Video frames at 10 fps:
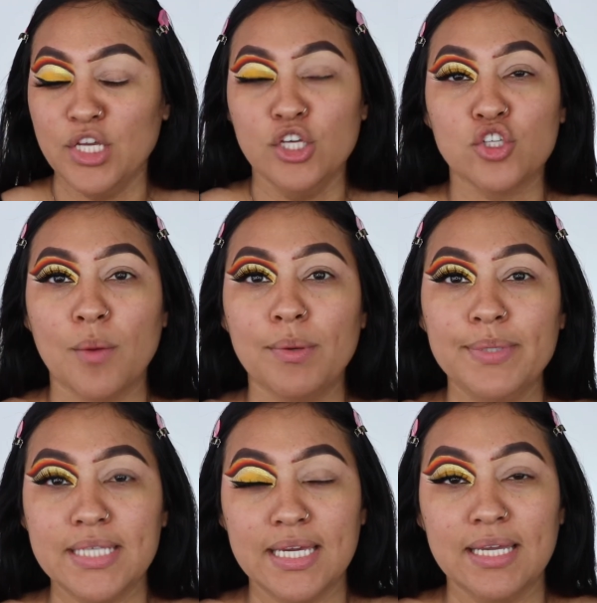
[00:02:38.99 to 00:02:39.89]
So I'm going to be
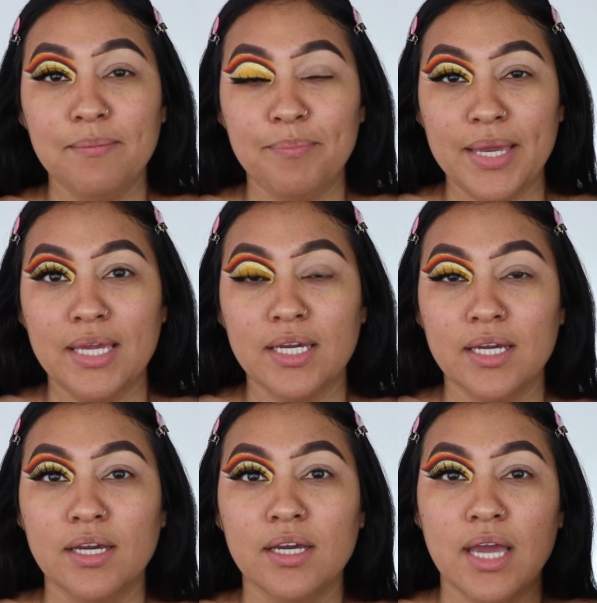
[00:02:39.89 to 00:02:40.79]
taking Bank
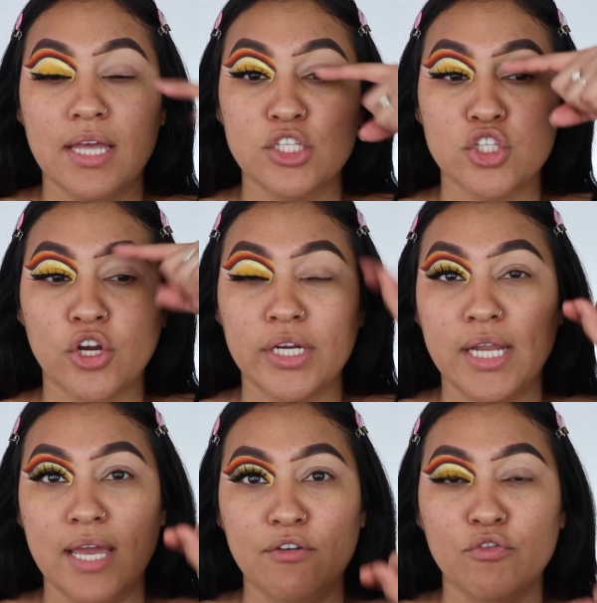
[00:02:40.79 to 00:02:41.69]
and starting
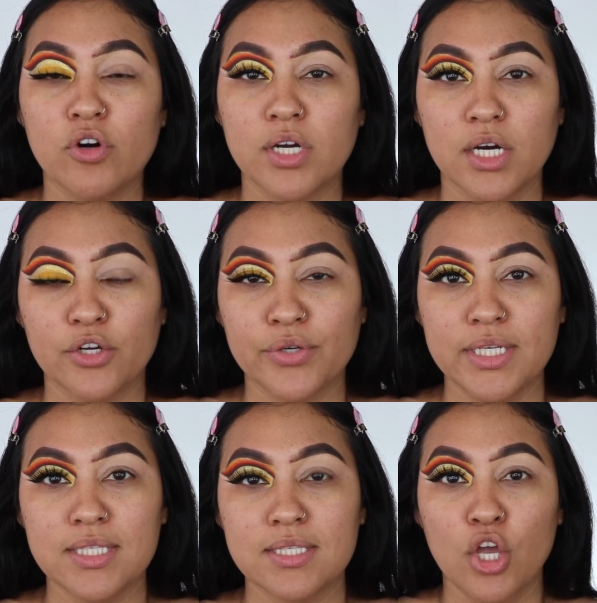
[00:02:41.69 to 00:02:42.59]
a full cut
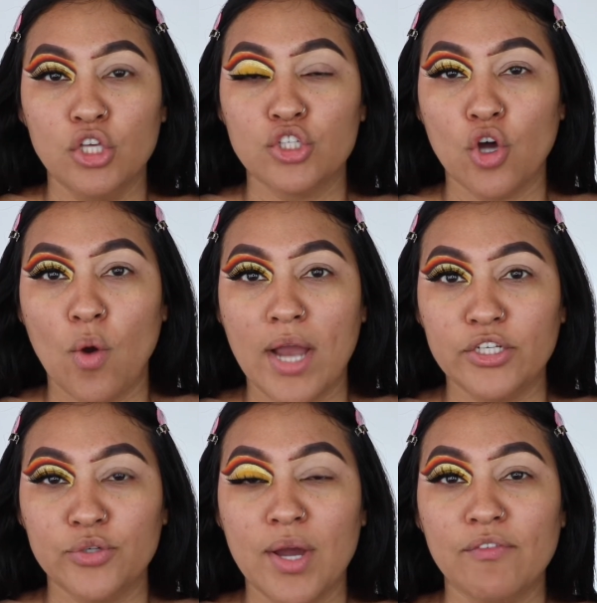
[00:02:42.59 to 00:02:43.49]
crease. So I
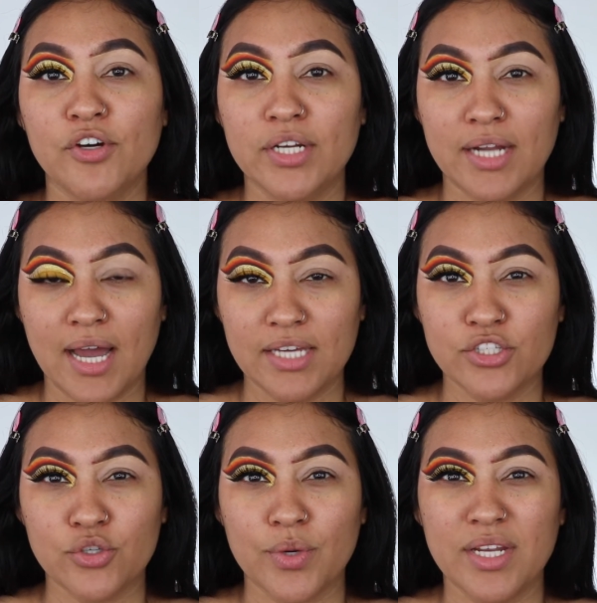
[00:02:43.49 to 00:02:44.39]
do have hooded eyes,
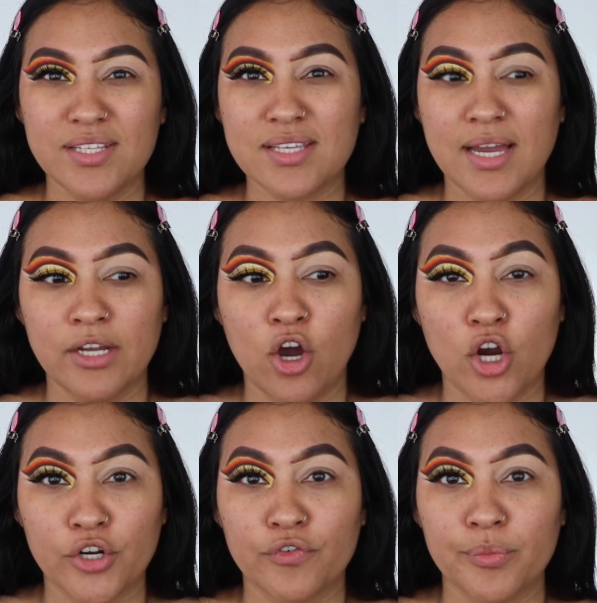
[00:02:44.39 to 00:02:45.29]
so it is kind of
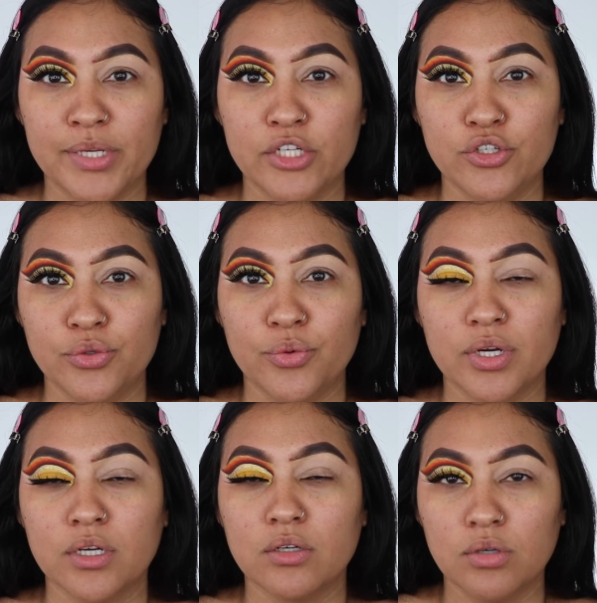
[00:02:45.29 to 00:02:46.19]
harder for me to do
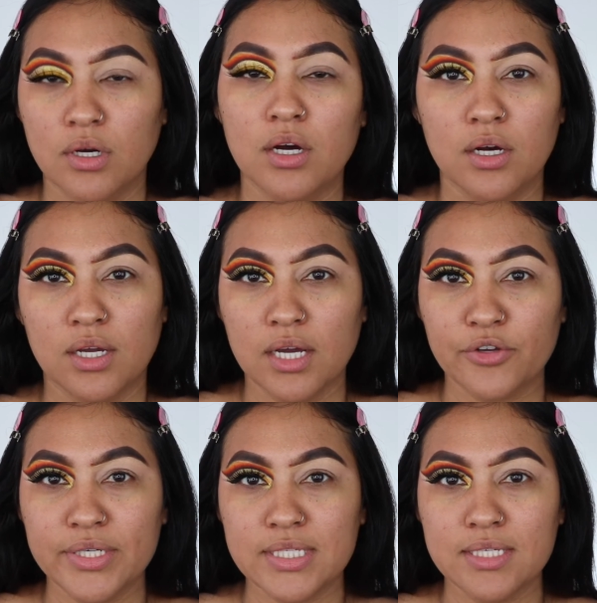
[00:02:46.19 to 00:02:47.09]
cut
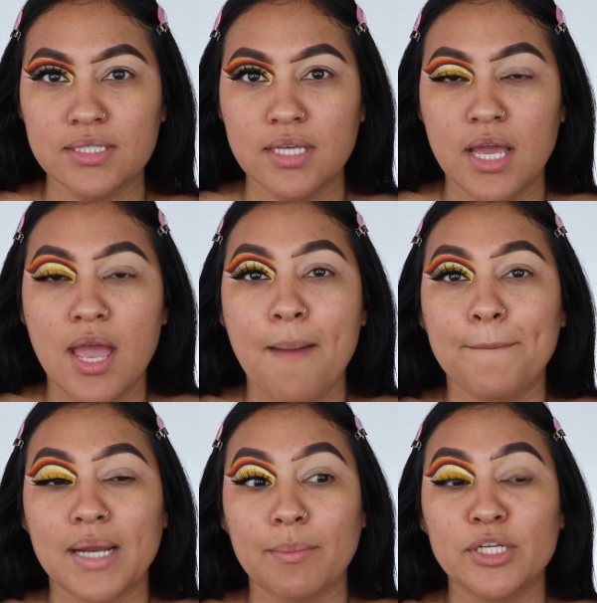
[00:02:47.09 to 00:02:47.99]
creases,
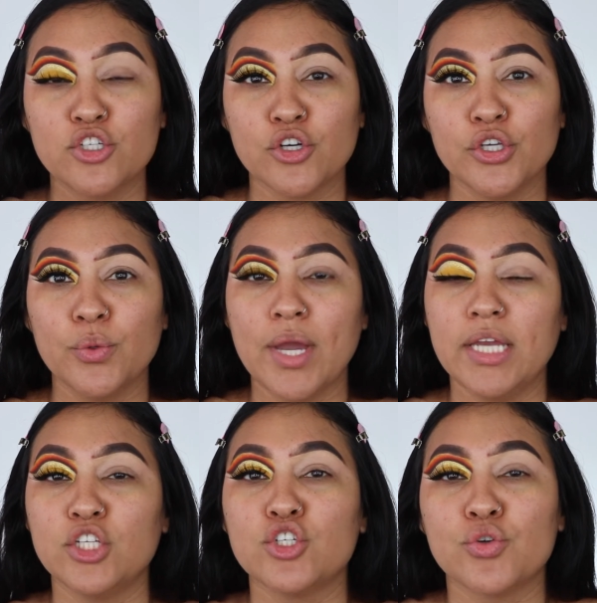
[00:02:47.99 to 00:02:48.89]
but I'm going to show you a
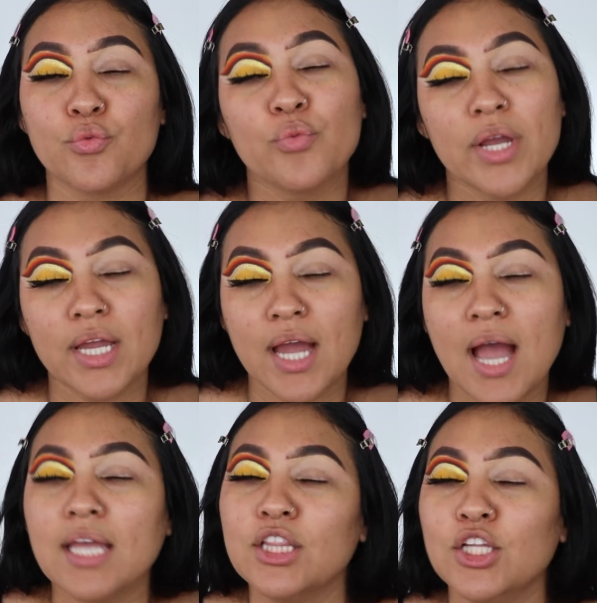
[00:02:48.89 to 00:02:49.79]
trick
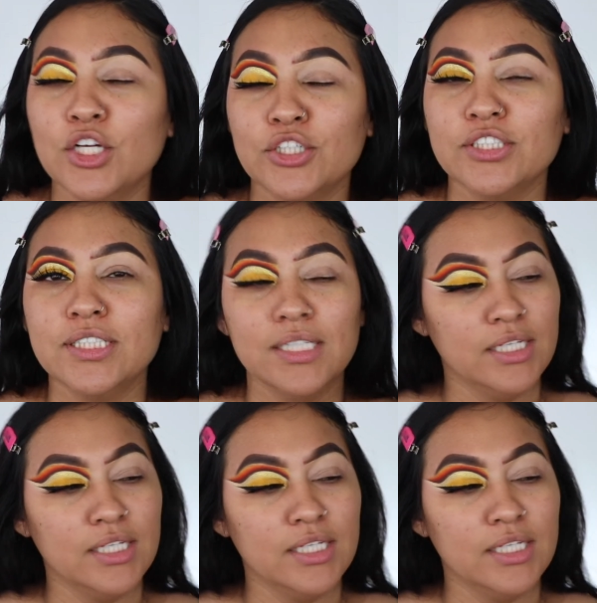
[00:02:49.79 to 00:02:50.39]
I learned.